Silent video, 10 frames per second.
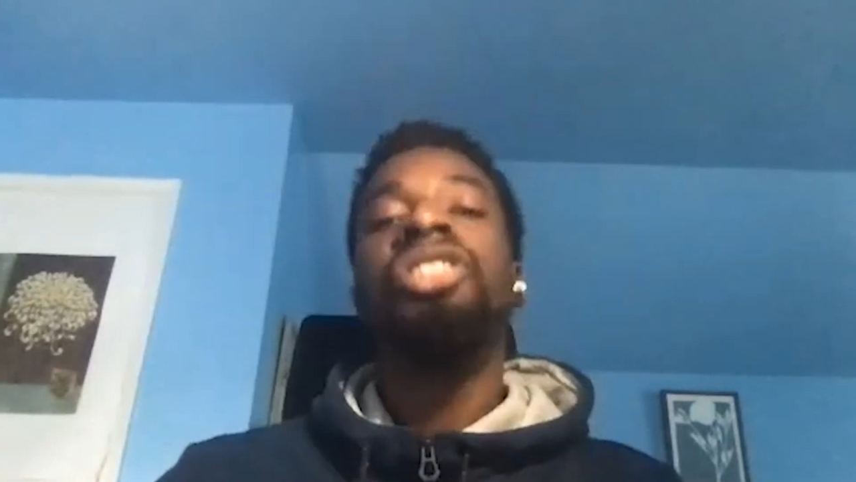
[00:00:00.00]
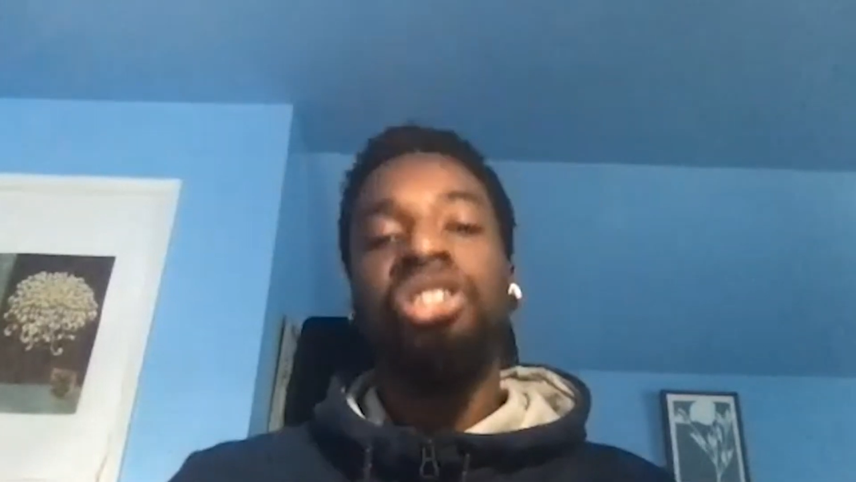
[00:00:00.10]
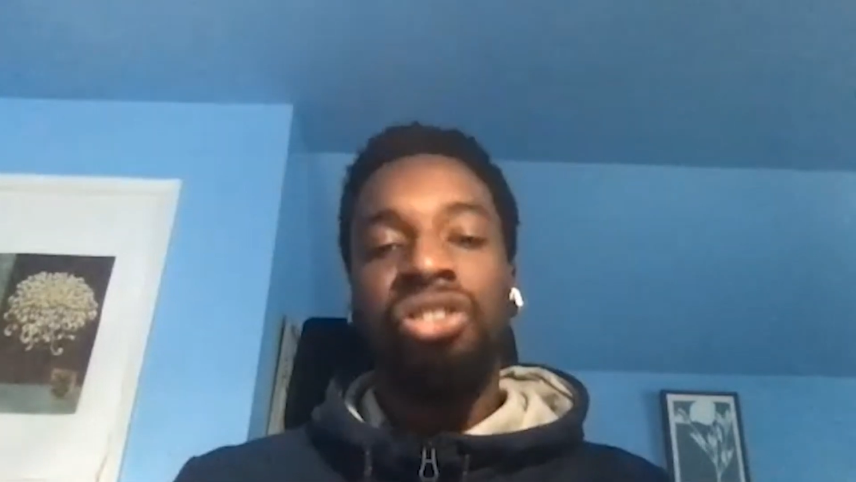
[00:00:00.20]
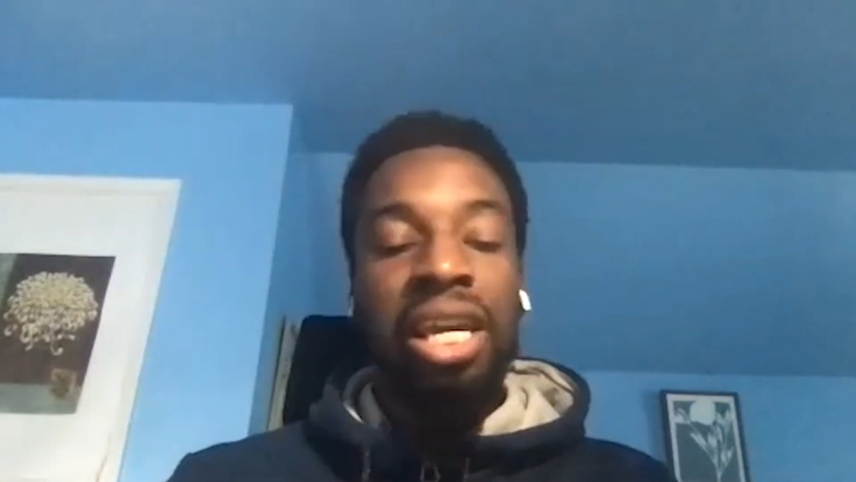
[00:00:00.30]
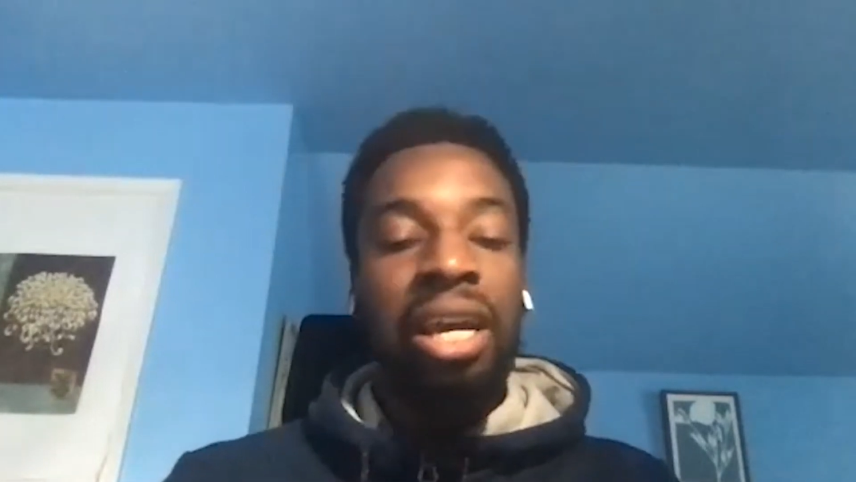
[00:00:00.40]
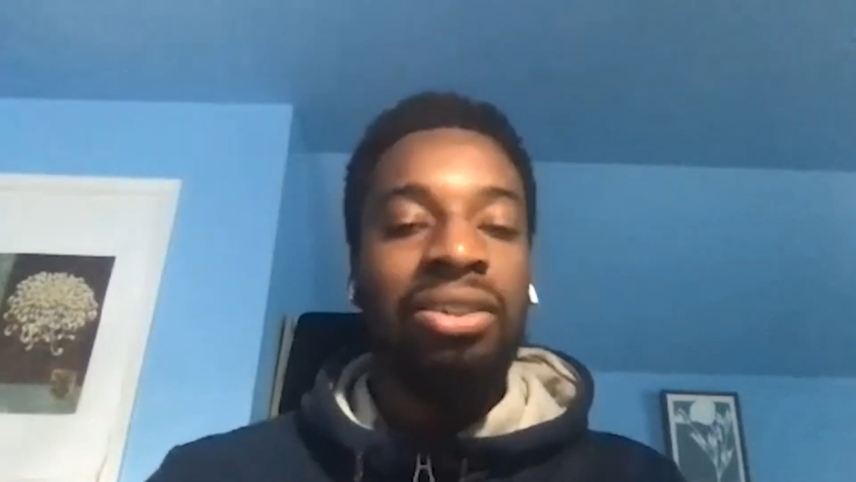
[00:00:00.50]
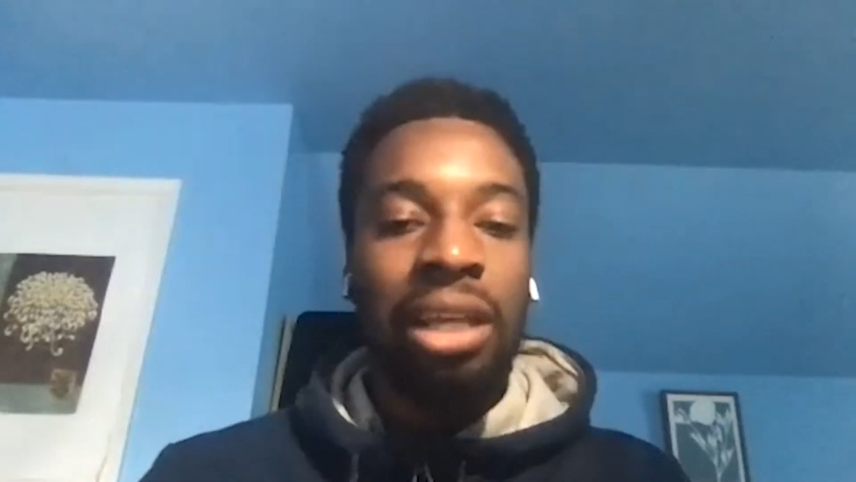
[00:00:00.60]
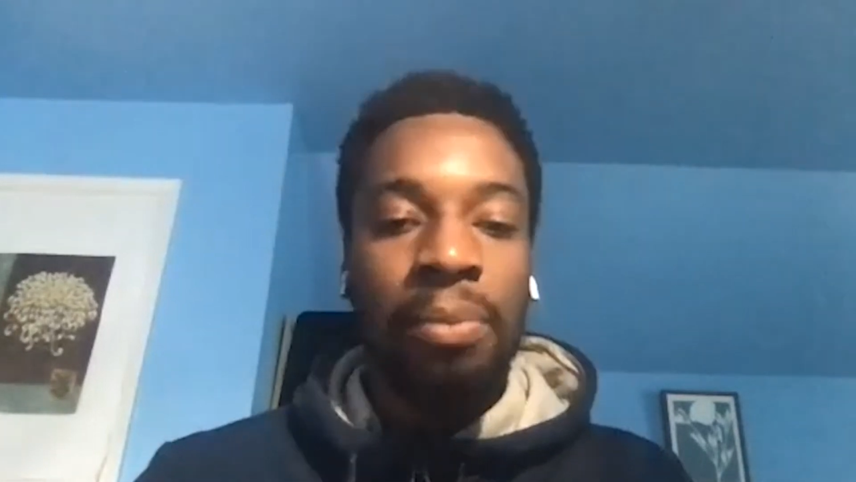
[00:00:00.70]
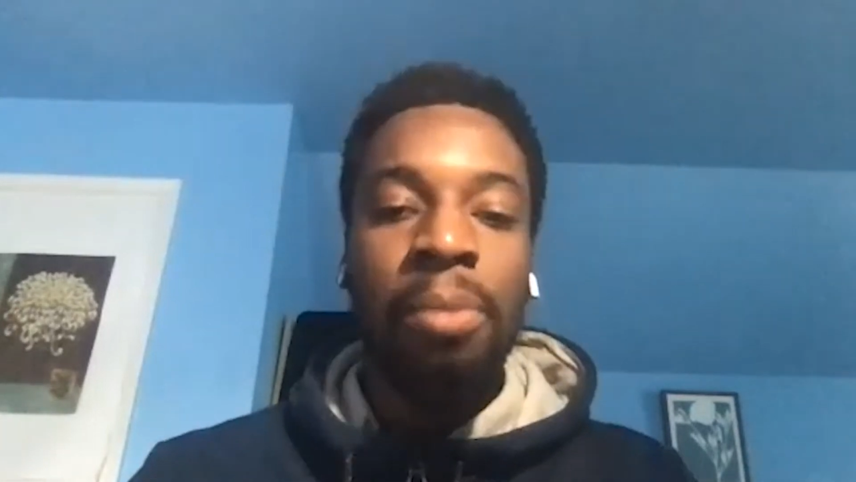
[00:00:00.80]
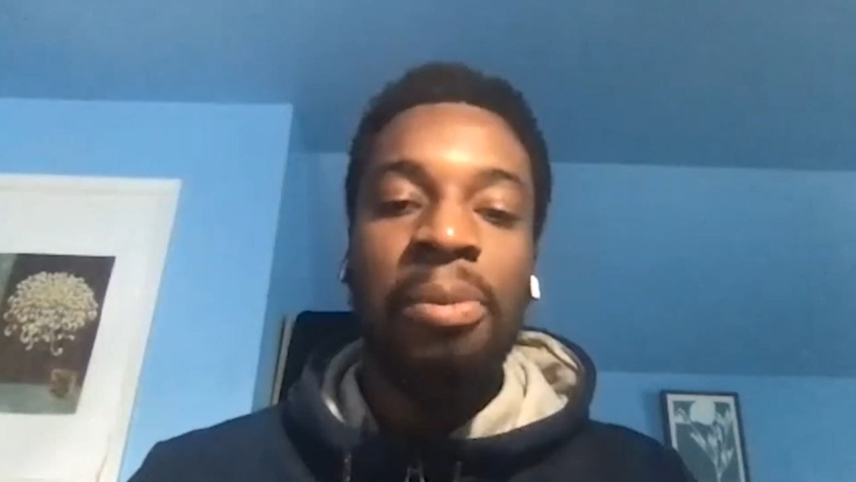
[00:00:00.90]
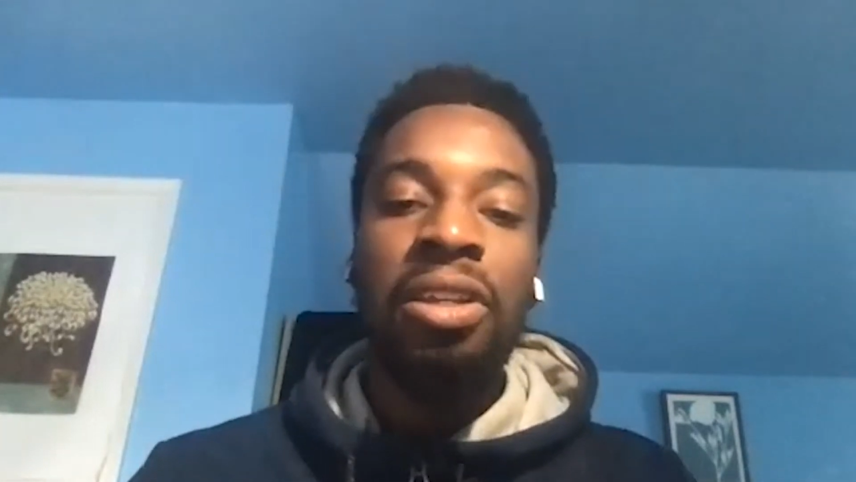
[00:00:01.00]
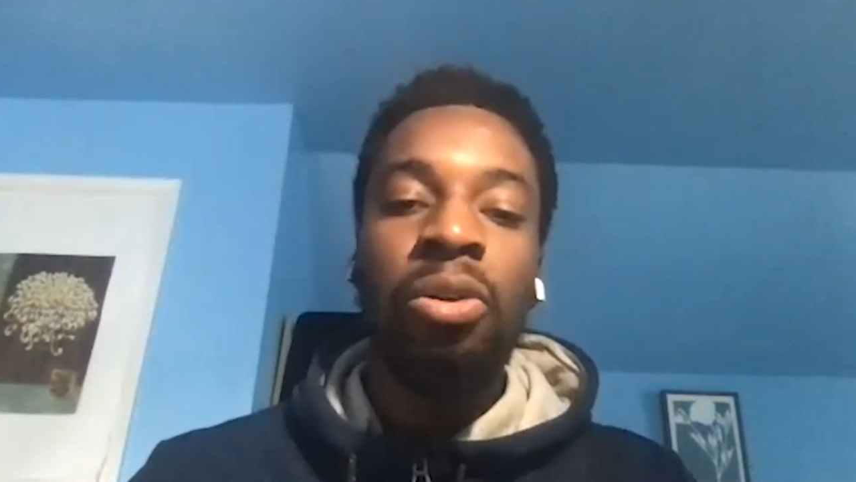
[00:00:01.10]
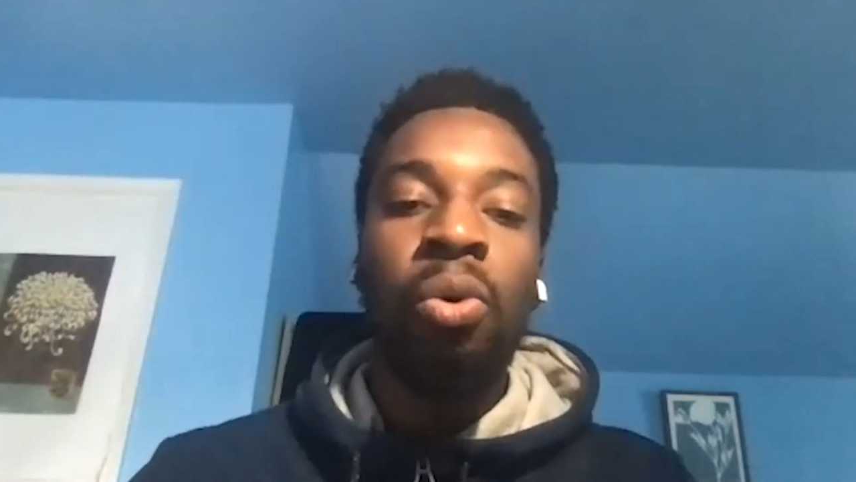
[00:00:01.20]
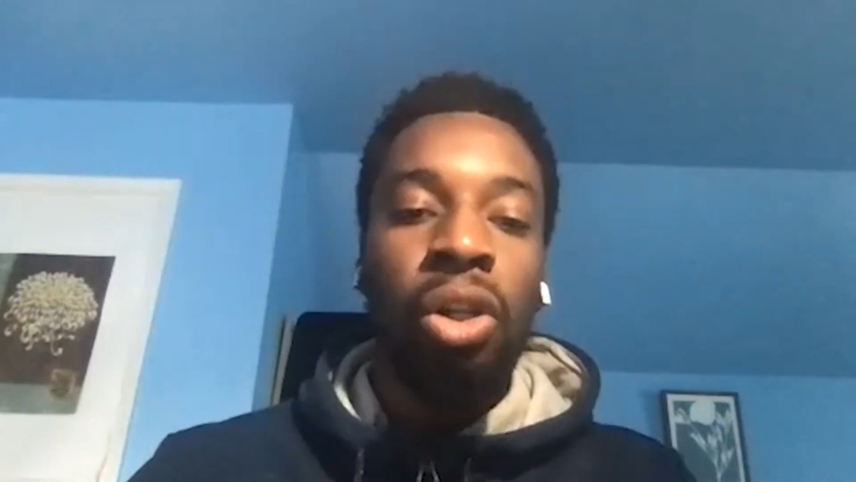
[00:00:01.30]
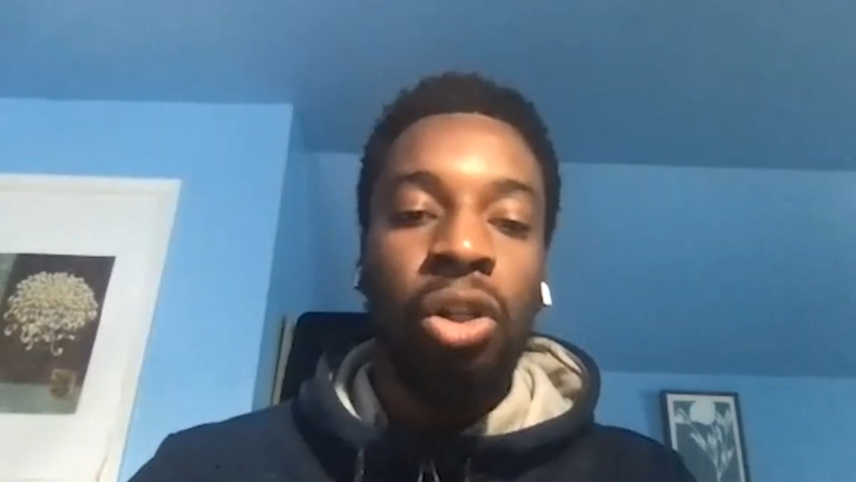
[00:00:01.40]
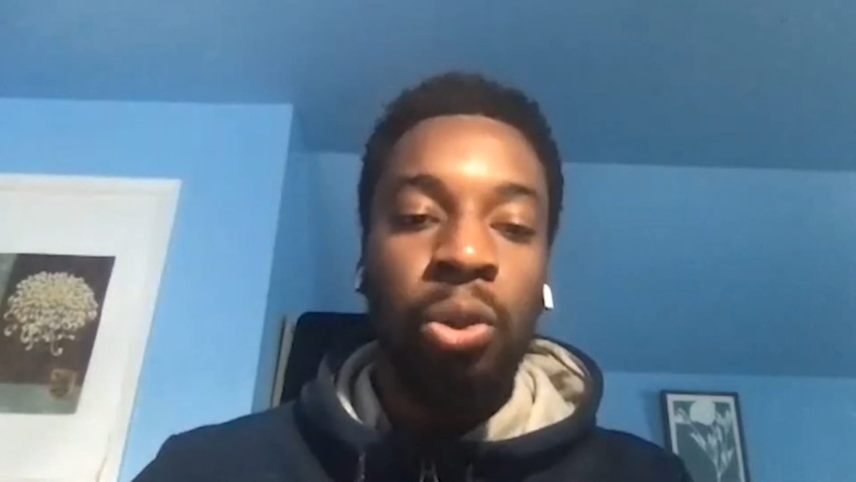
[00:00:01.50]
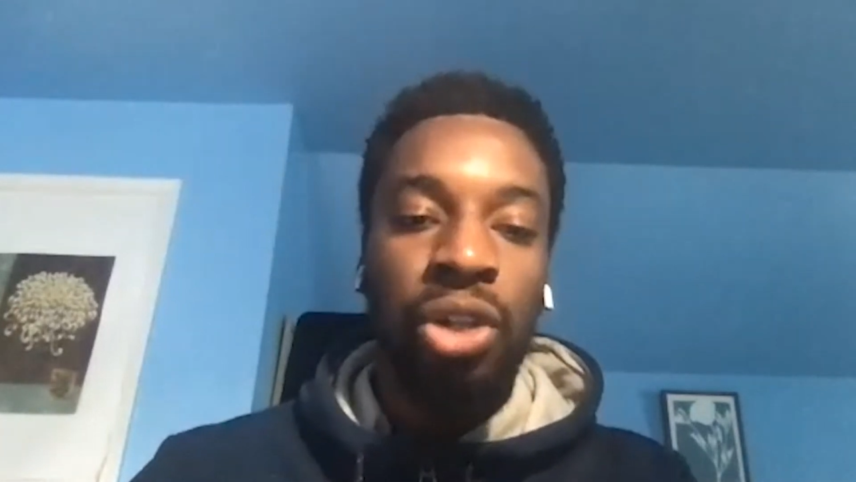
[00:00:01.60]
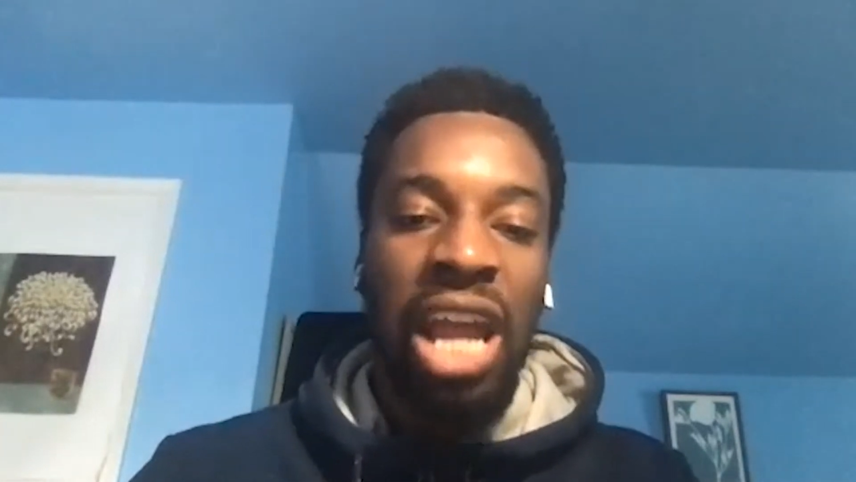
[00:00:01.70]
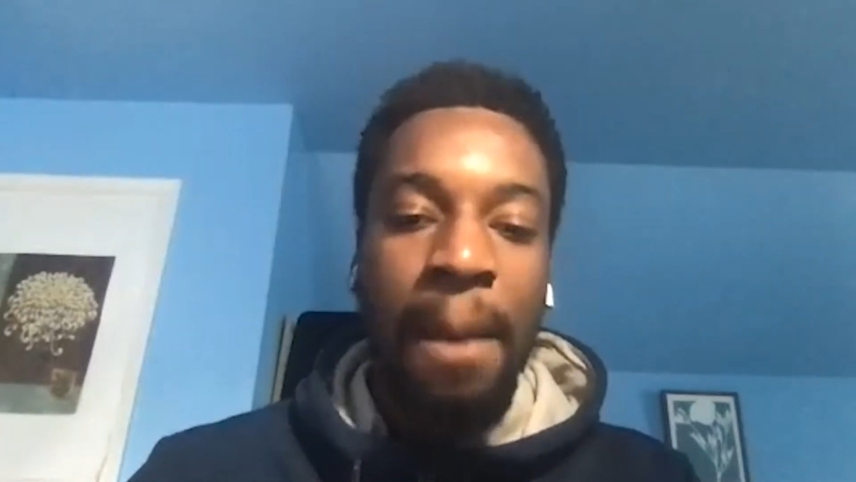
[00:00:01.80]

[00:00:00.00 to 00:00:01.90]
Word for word: just think of something to make you lose